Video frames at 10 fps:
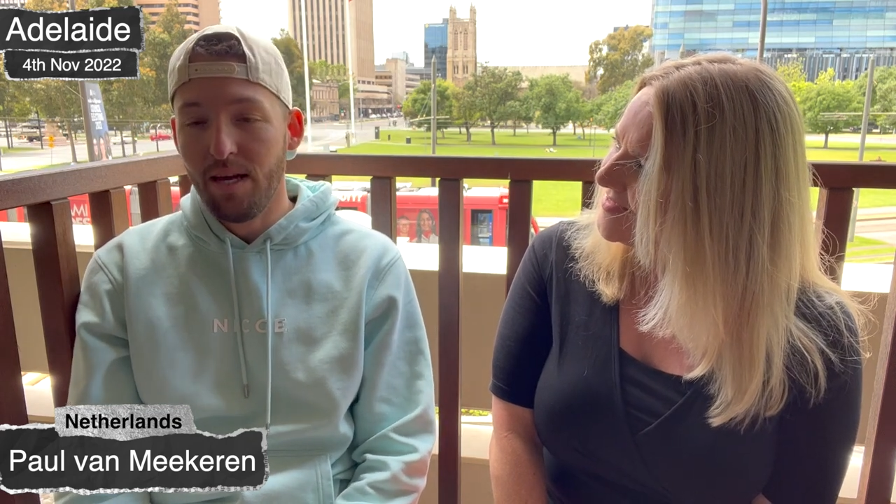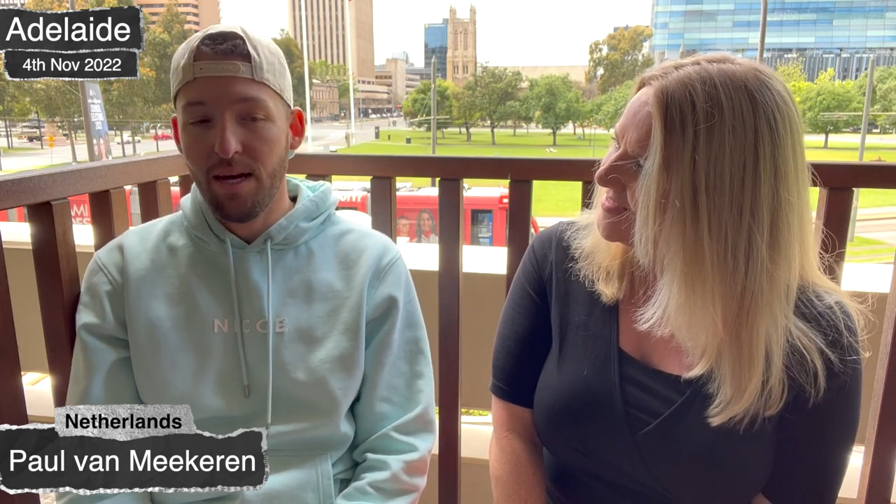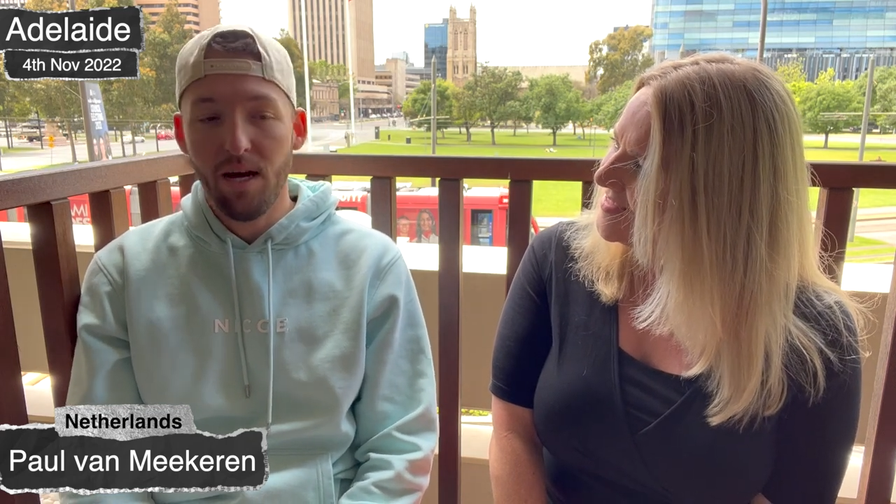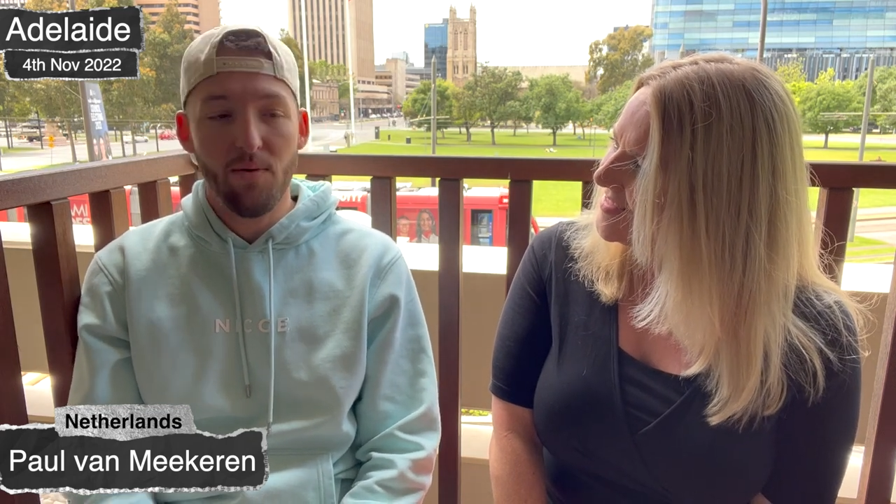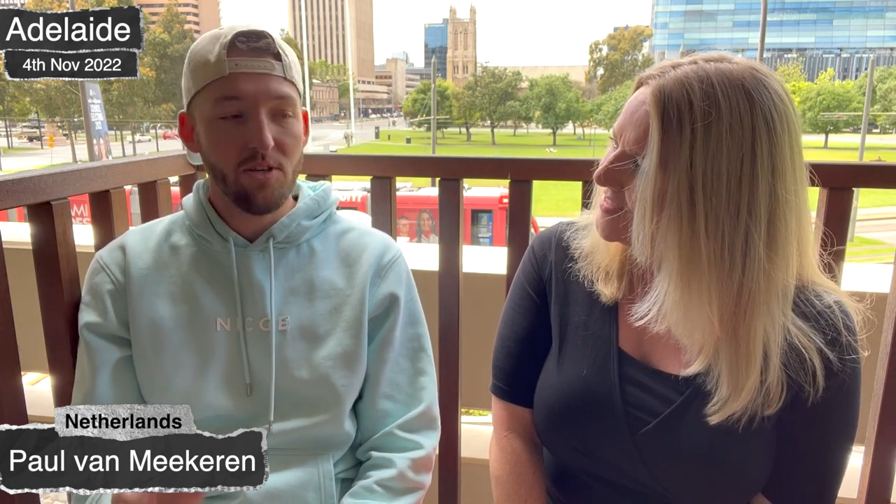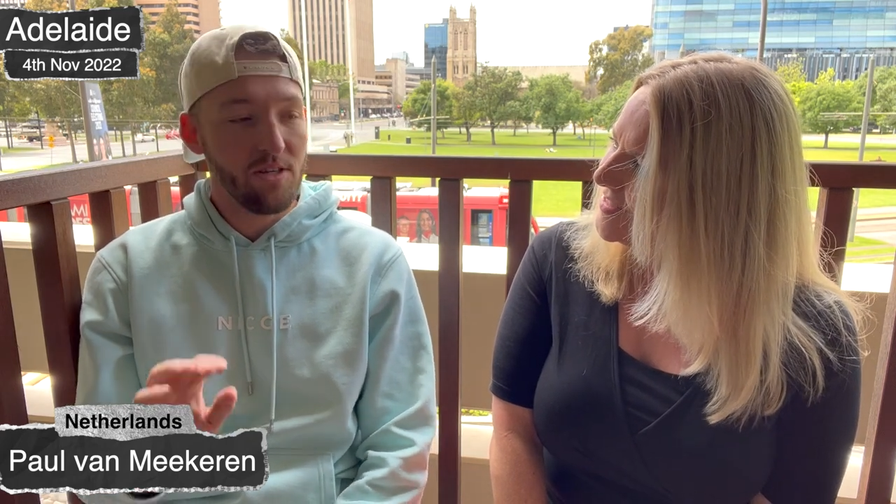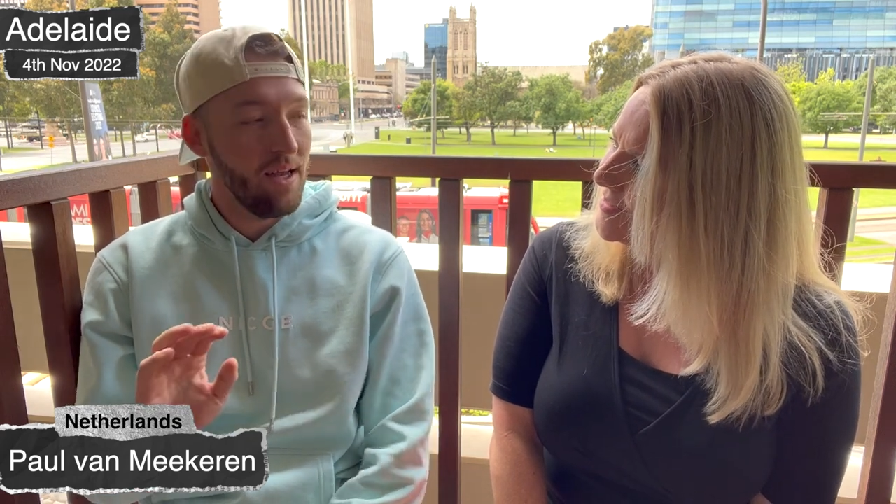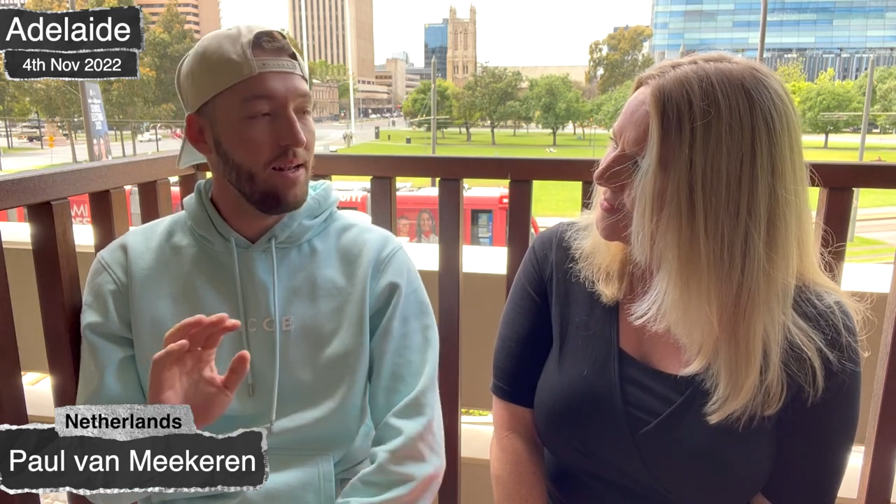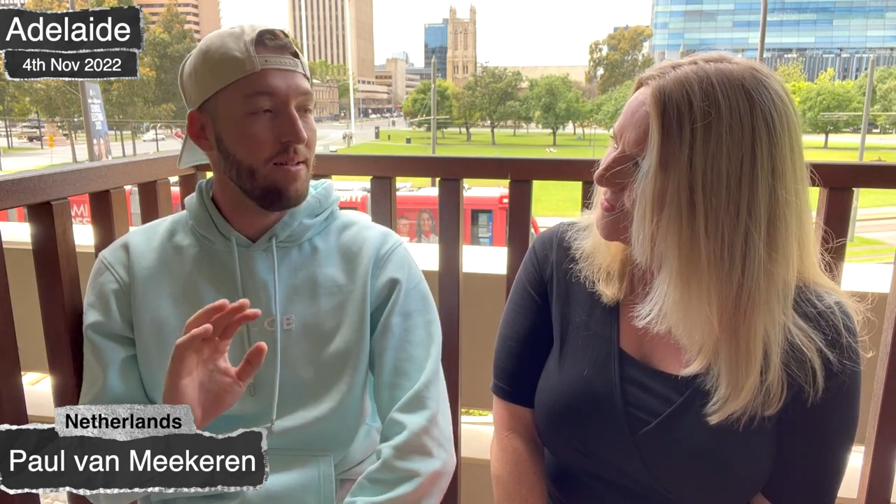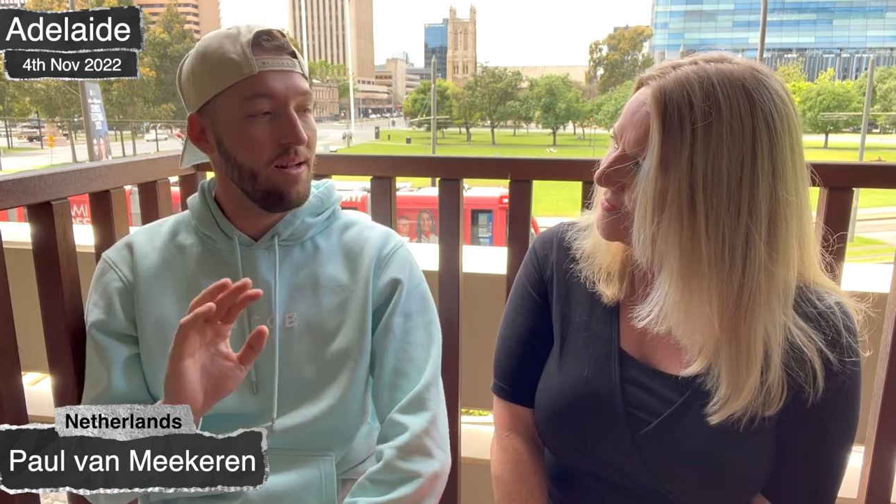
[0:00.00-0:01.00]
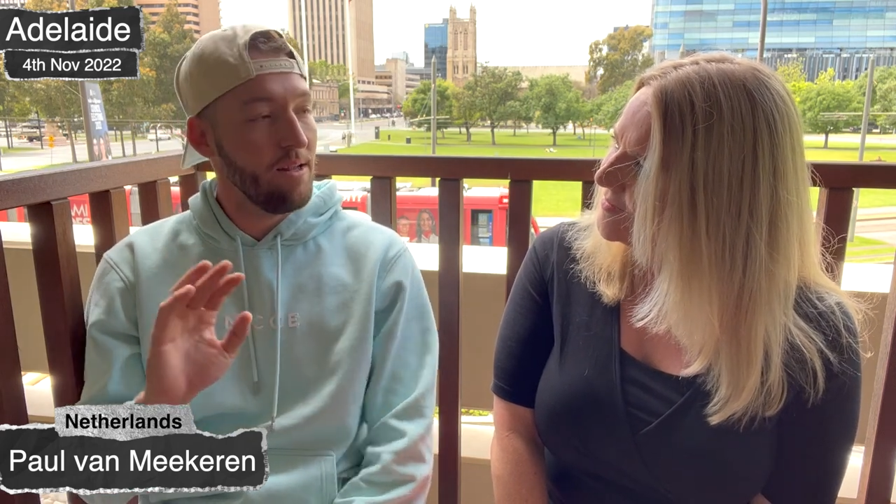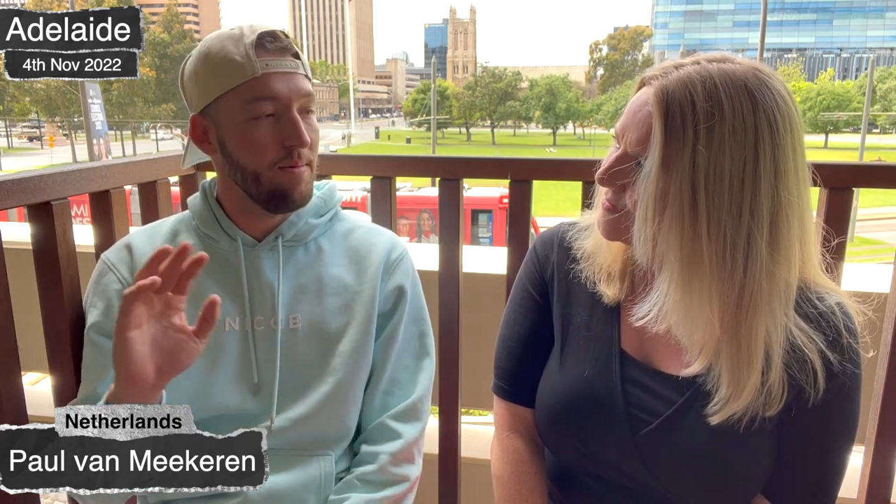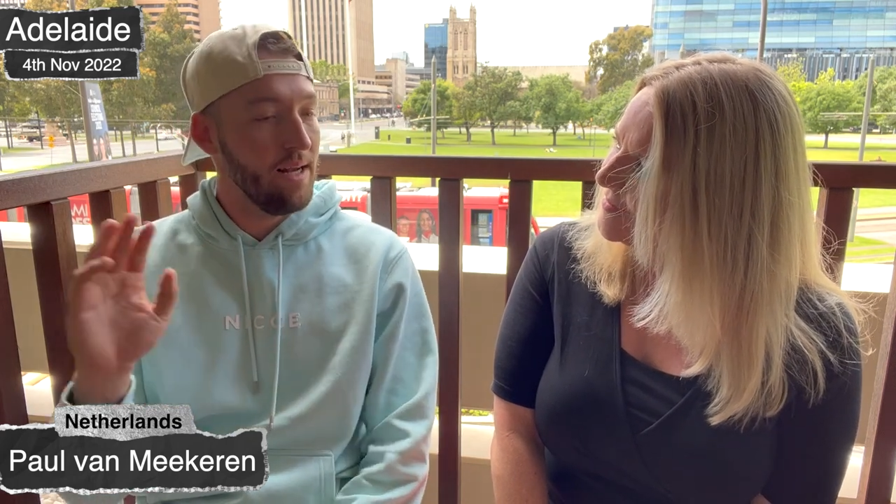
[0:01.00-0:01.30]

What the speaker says: And I was a little bit